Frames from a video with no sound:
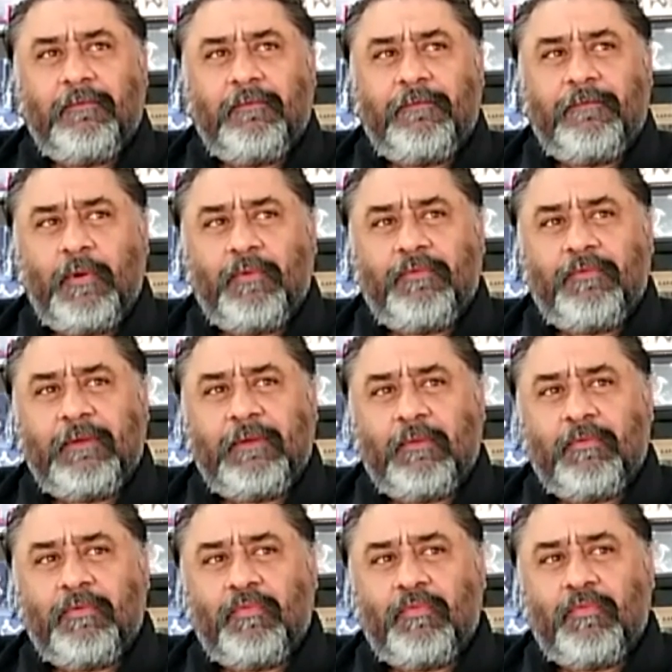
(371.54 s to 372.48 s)
Folks
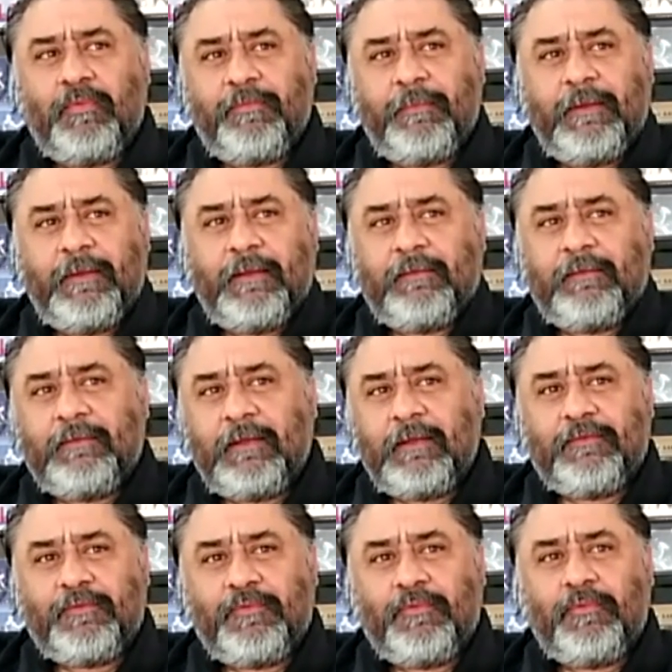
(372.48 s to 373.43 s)
that were with me at
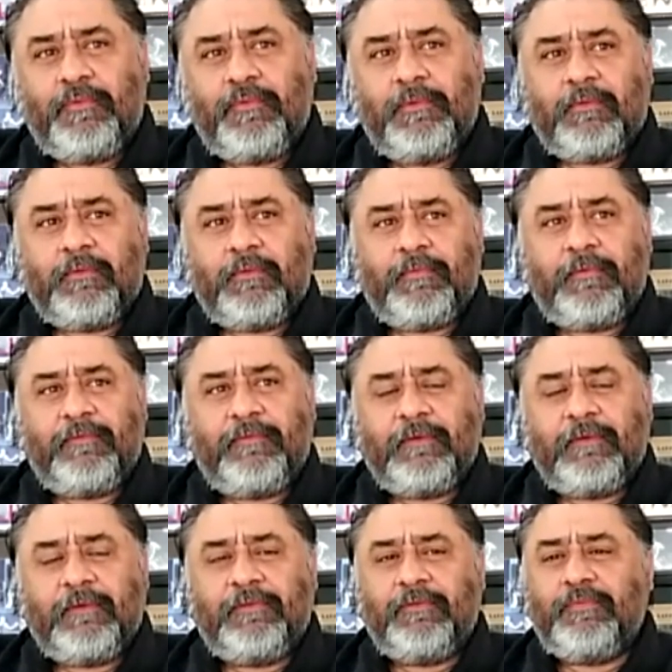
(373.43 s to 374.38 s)
that school that were
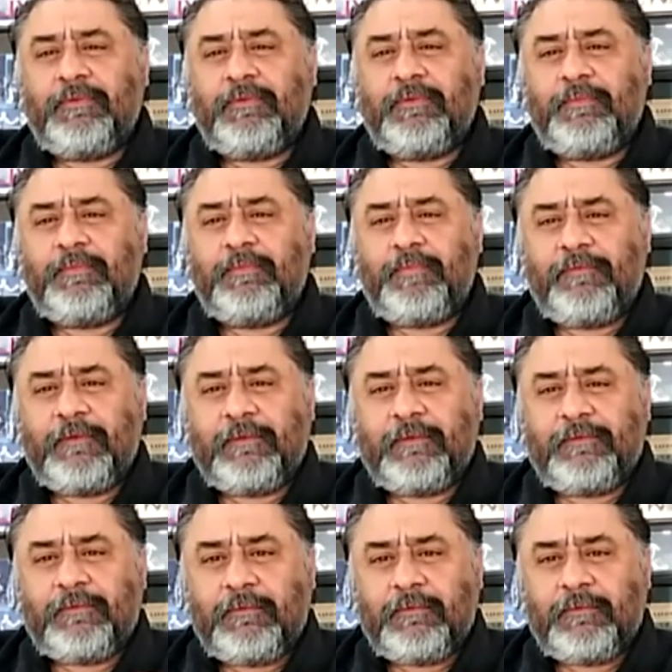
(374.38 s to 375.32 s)
professors was
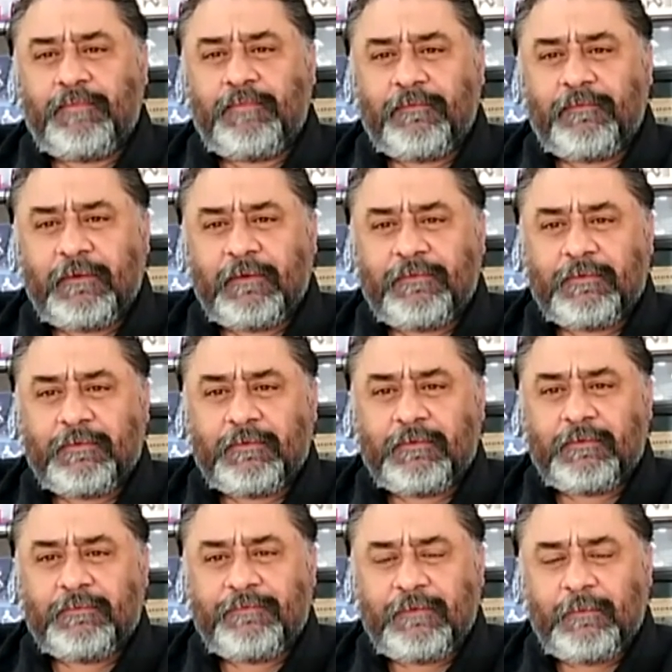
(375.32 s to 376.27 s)

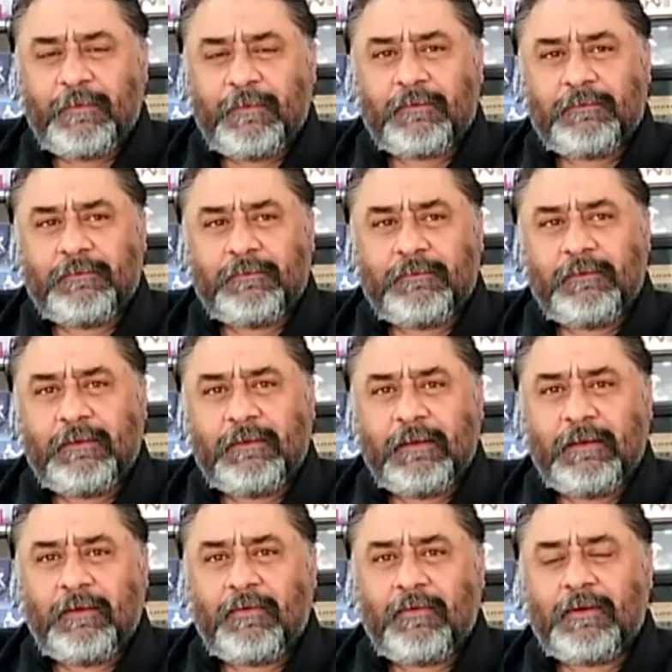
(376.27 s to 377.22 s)
Professor female
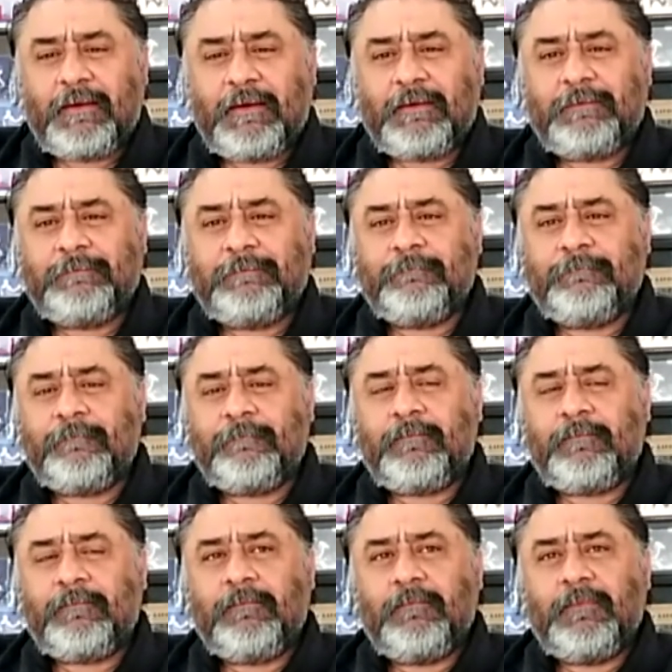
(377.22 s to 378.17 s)
Denny Roca,
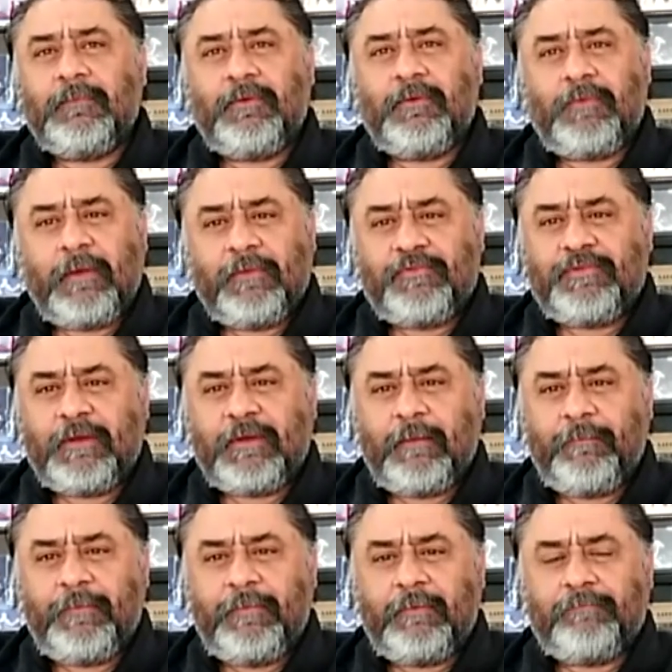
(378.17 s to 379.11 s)
great
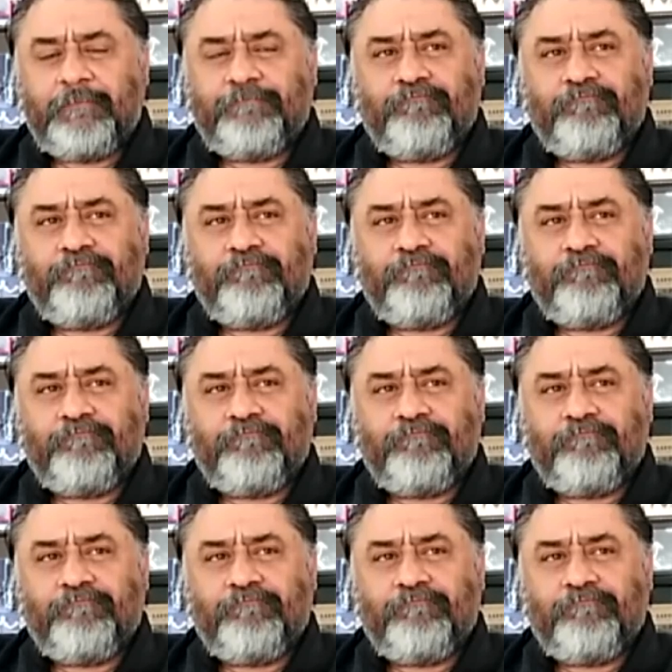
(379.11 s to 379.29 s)
champion.